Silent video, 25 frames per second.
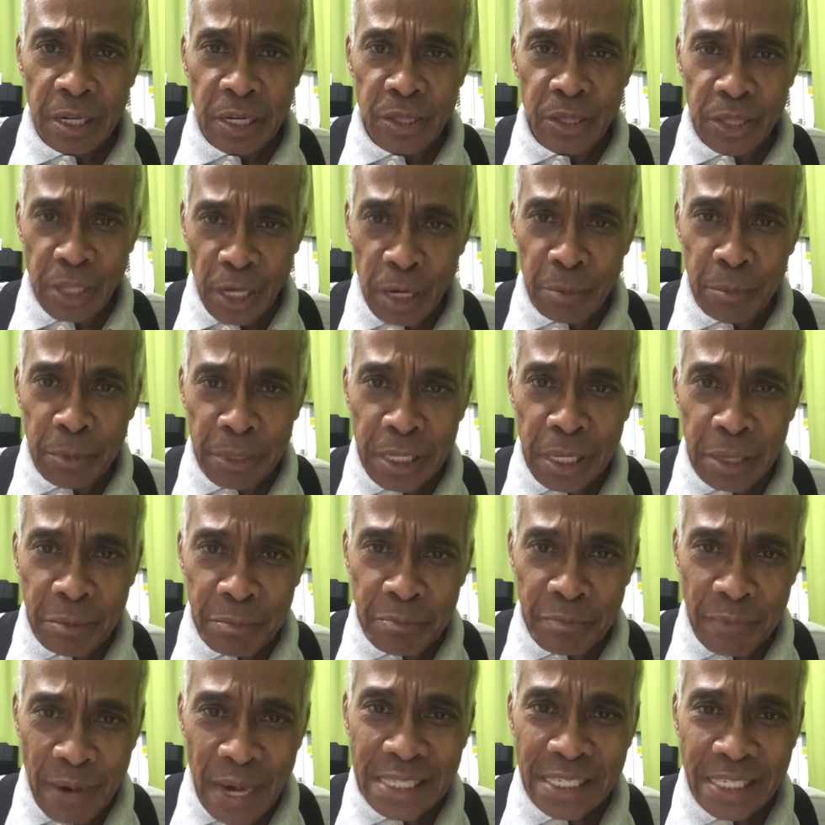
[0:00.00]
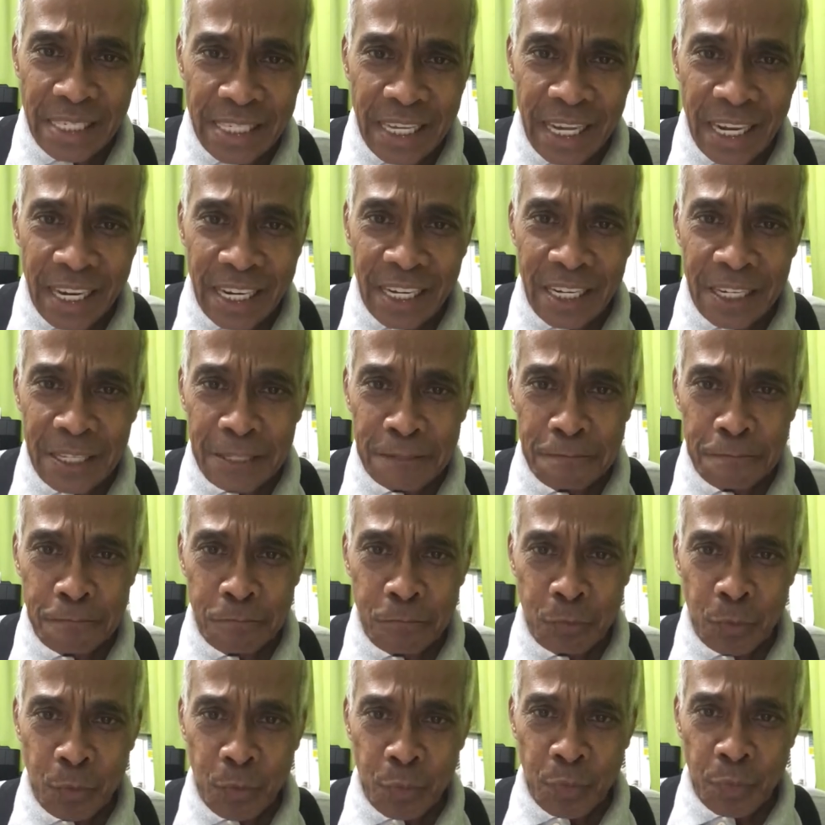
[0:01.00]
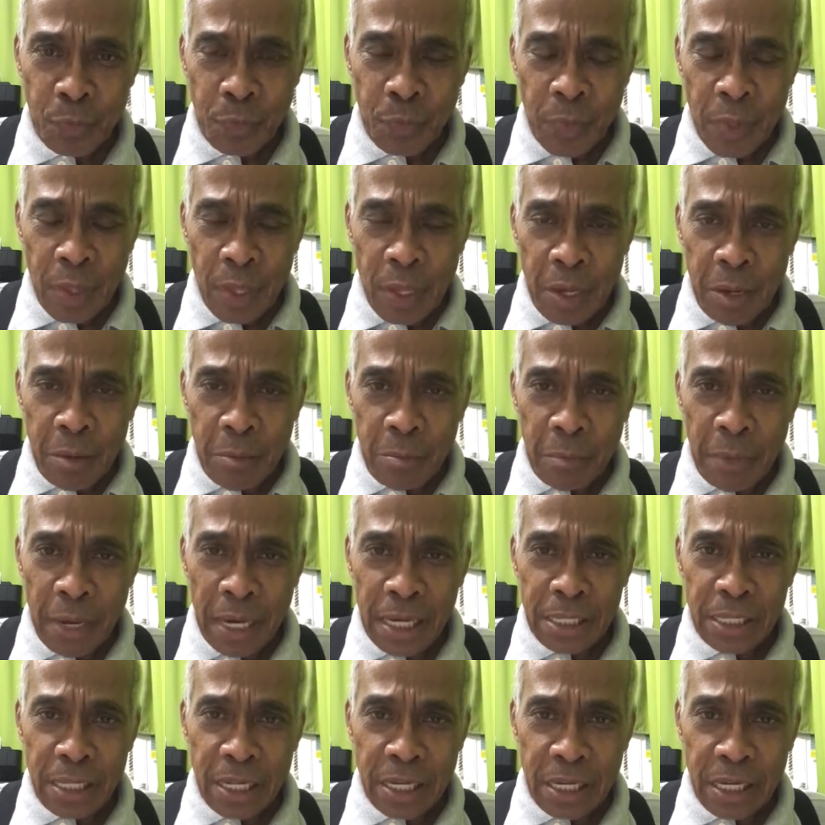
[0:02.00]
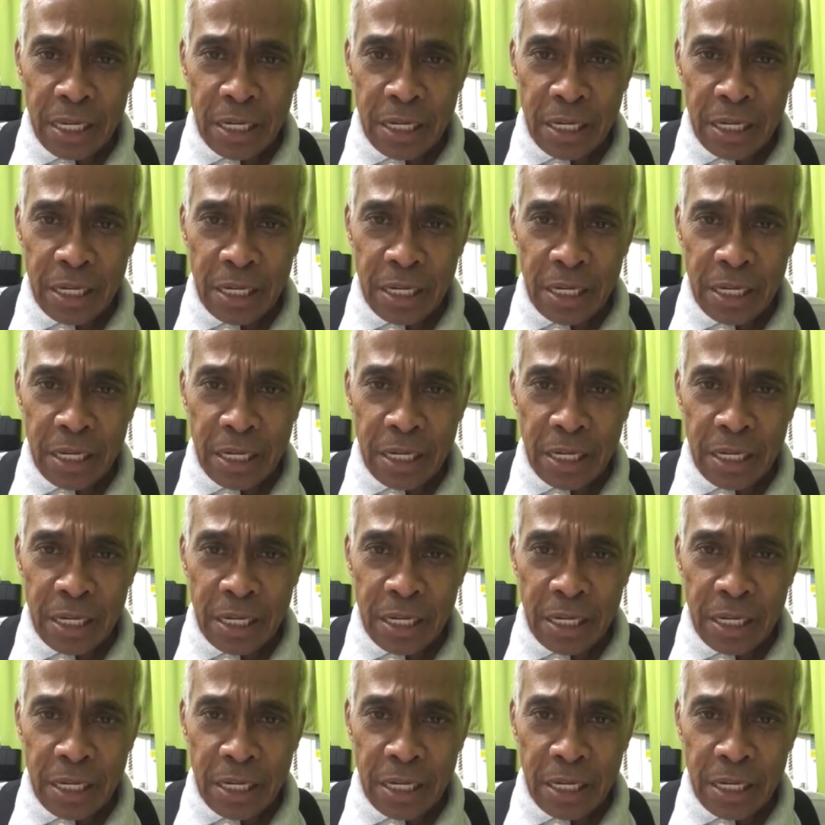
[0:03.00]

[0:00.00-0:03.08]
intermittent fasting, but